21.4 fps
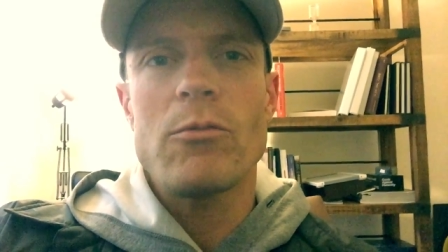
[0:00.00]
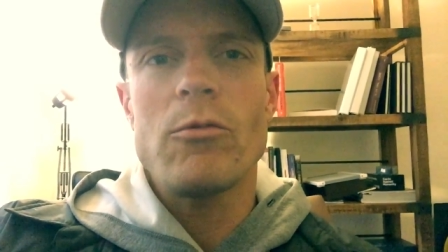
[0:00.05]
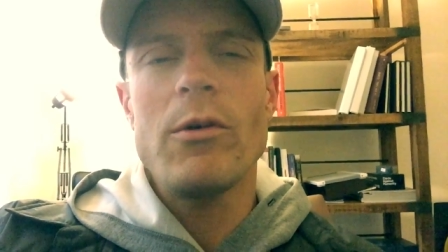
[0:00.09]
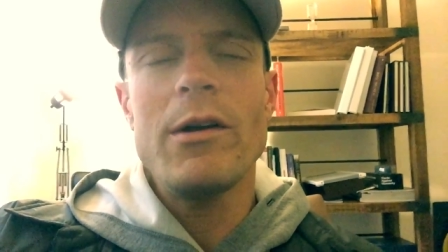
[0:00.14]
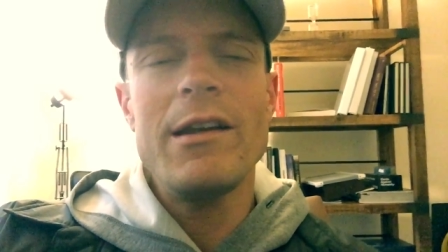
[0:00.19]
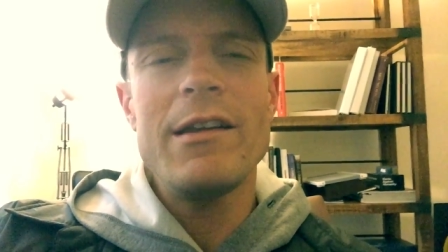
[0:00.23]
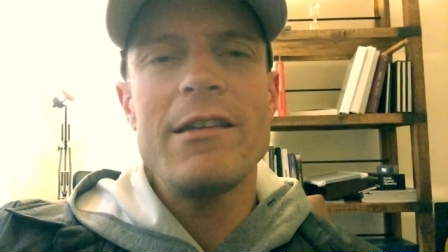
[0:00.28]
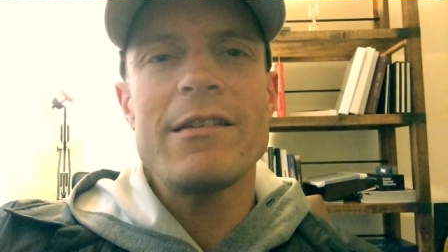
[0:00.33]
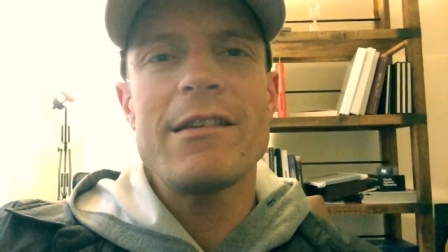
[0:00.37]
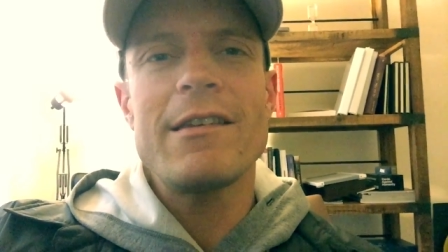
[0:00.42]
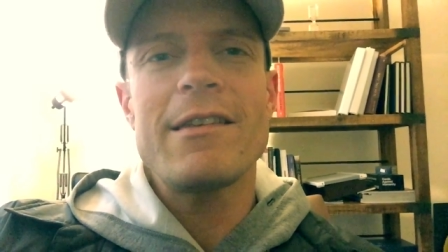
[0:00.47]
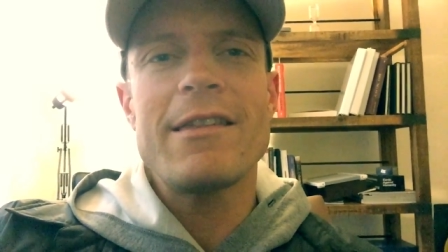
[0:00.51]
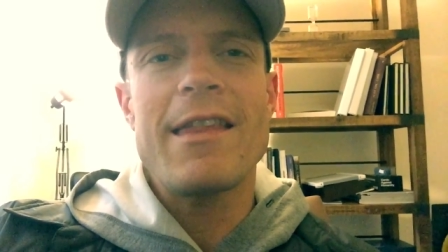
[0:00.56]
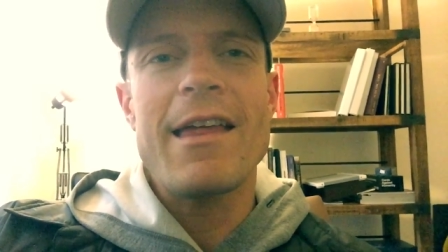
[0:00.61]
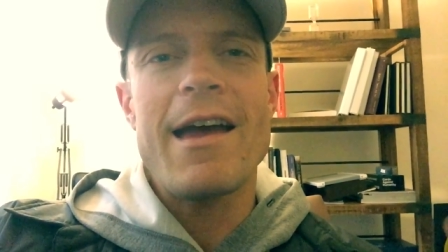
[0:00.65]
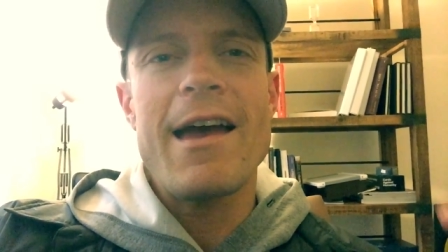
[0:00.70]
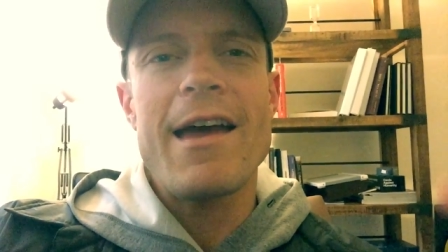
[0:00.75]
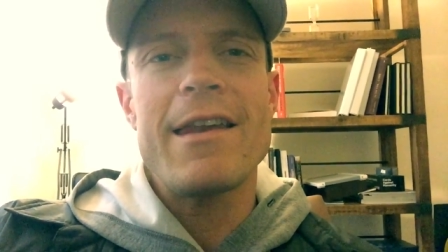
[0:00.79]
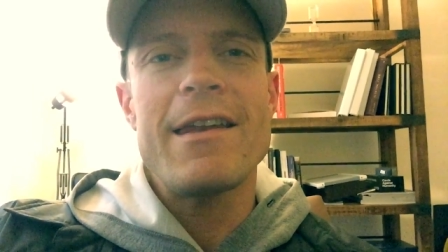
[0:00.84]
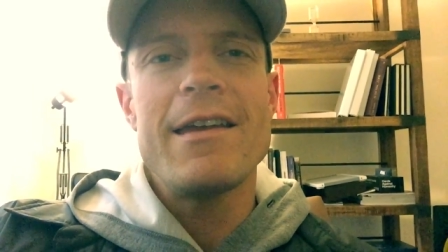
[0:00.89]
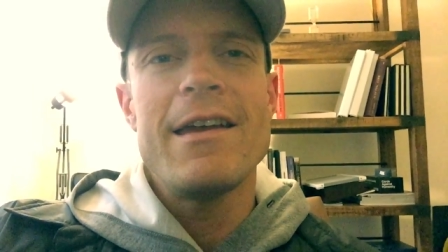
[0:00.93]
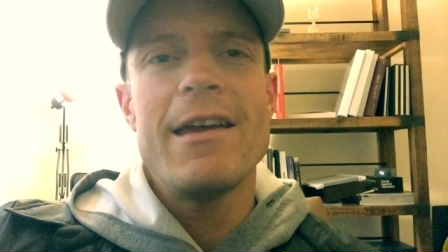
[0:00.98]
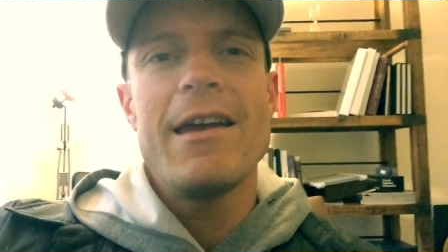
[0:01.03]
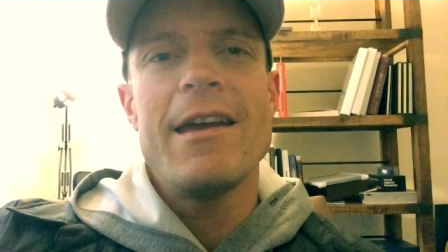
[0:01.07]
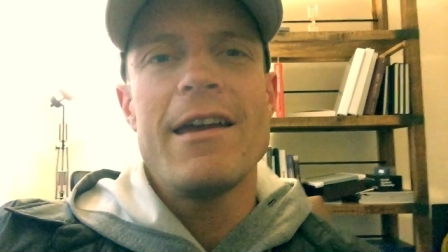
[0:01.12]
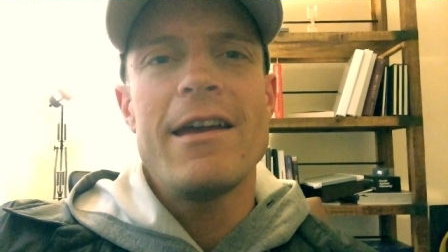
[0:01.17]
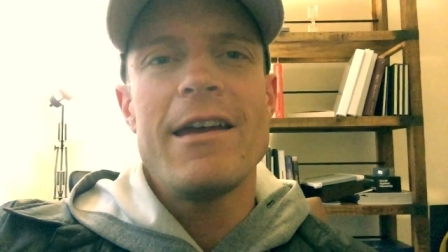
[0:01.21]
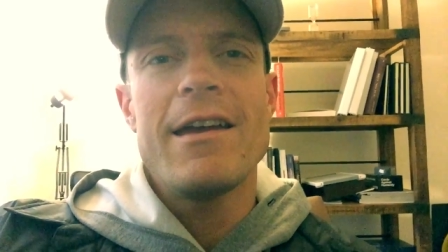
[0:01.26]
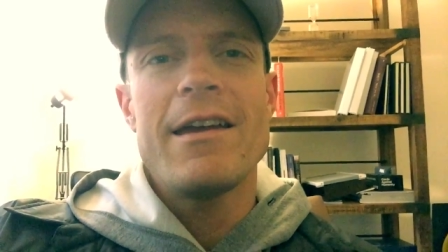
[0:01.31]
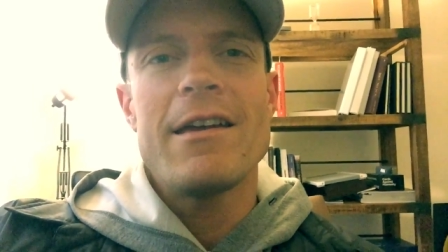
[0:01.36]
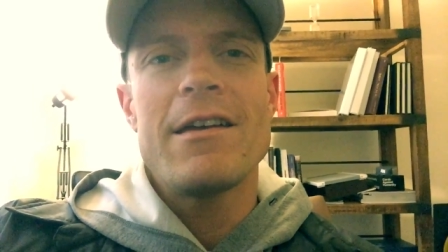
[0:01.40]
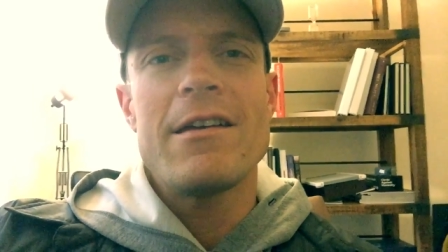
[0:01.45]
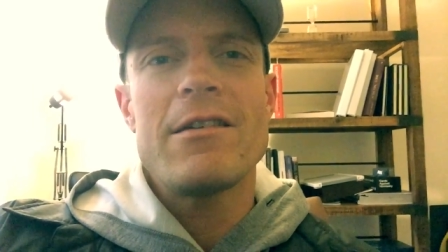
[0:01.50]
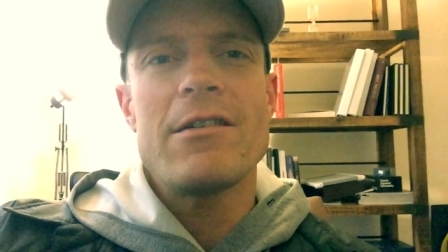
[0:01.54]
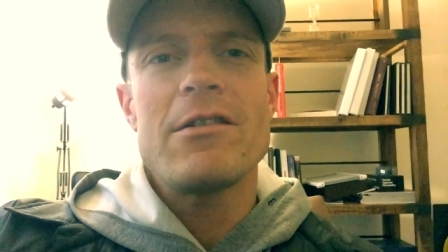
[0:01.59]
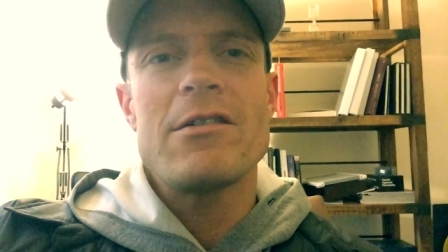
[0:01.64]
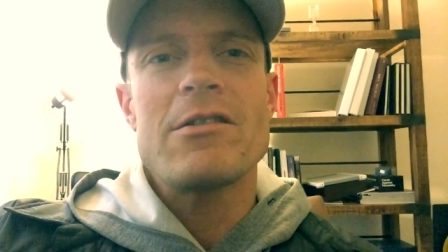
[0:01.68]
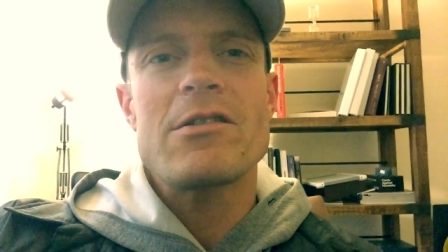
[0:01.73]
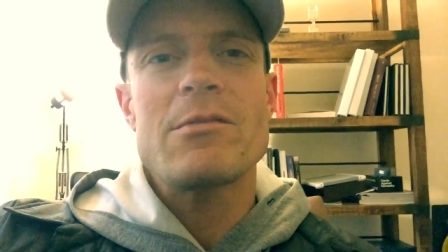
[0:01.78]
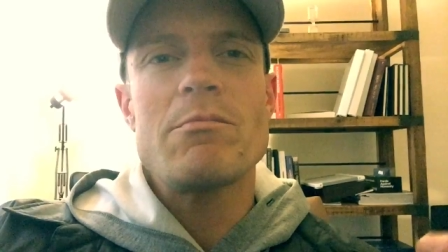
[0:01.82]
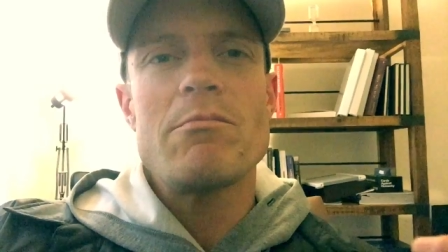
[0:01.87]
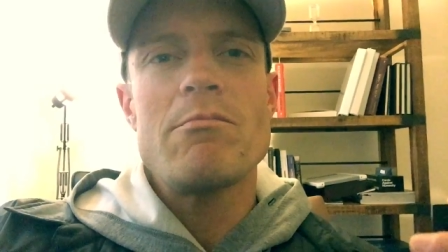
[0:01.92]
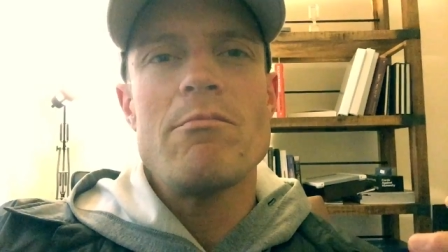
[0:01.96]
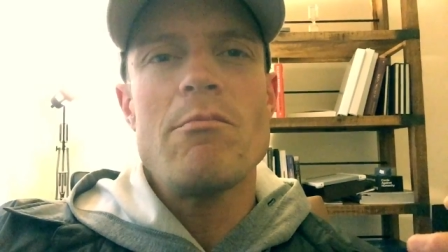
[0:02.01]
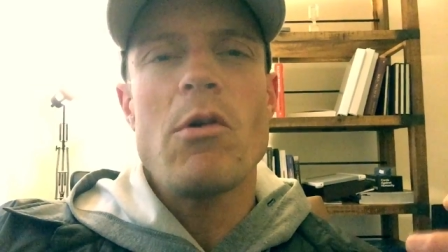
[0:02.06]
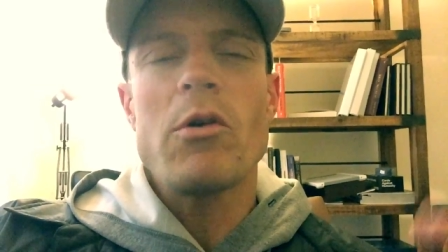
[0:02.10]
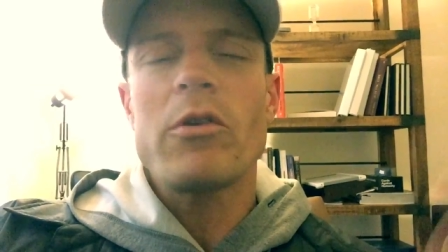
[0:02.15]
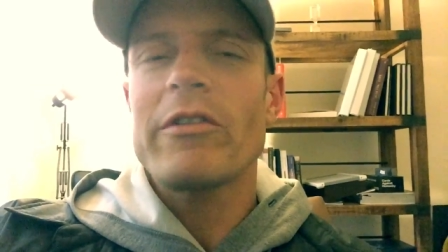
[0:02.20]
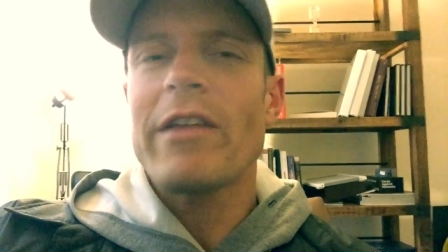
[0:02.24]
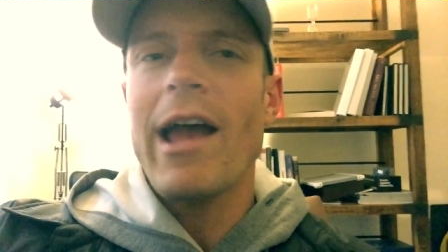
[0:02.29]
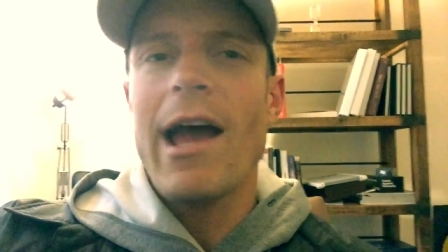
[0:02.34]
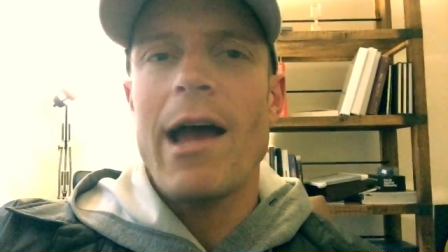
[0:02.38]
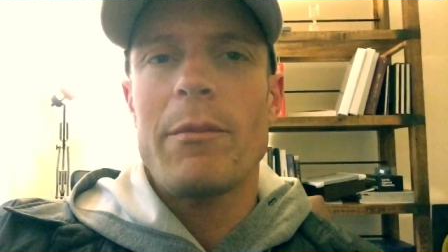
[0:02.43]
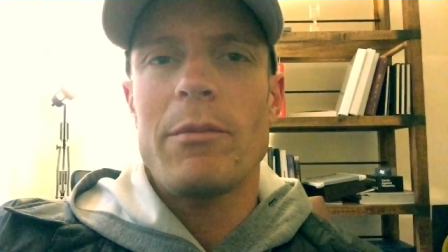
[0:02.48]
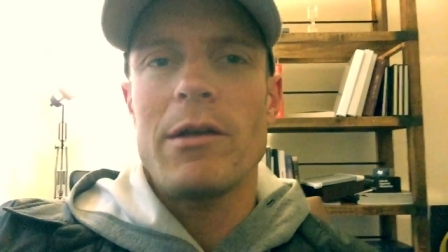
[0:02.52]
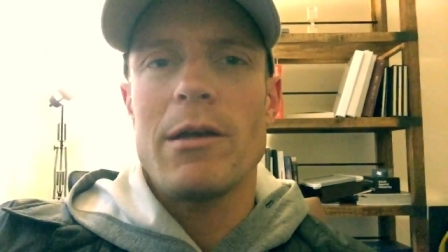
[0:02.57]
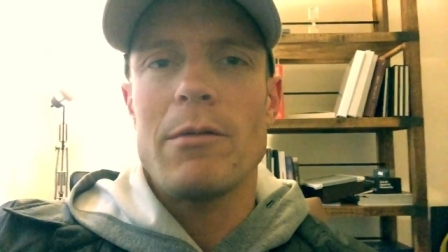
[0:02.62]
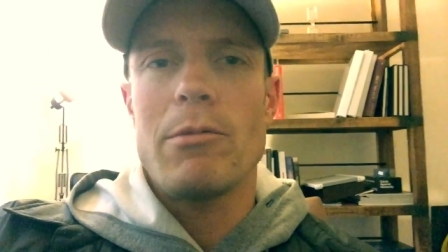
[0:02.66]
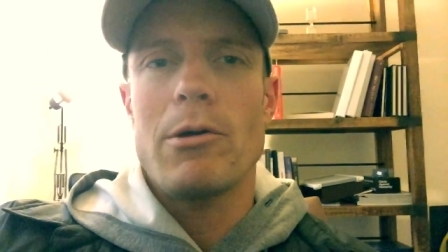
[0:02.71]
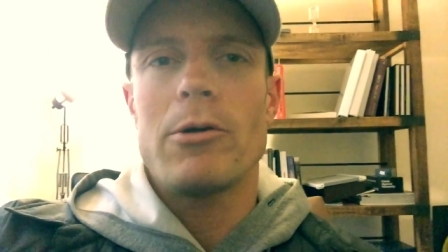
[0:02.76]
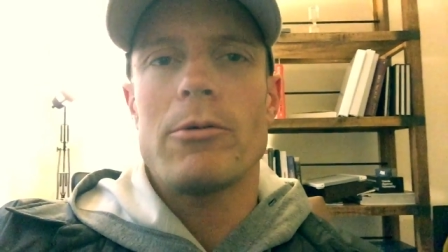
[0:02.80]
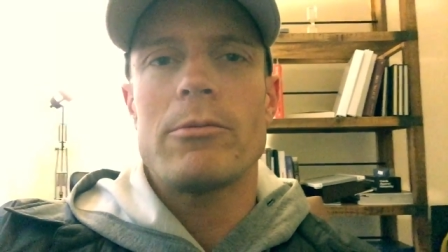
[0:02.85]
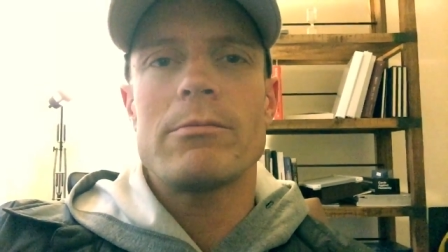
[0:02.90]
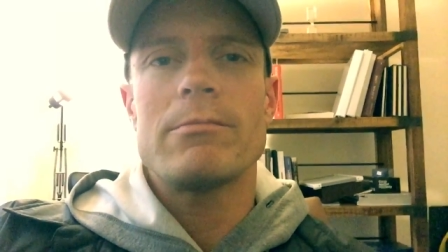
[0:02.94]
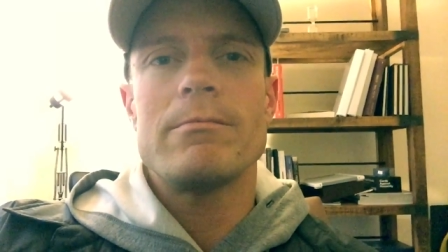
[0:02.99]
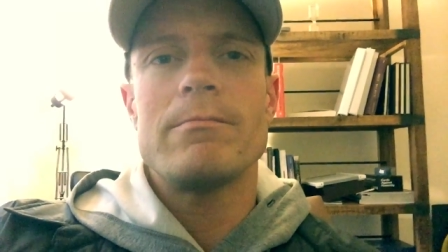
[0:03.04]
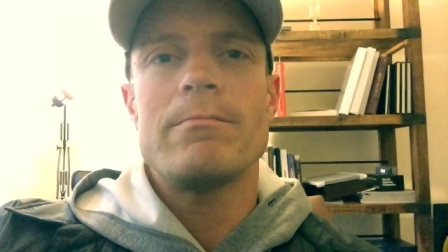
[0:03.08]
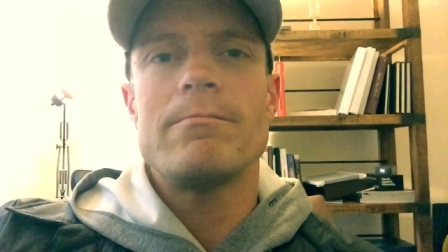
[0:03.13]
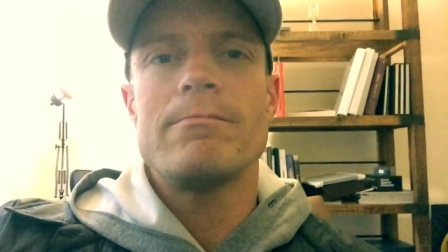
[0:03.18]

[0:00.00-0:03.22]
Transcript: What is it that you're most happy about?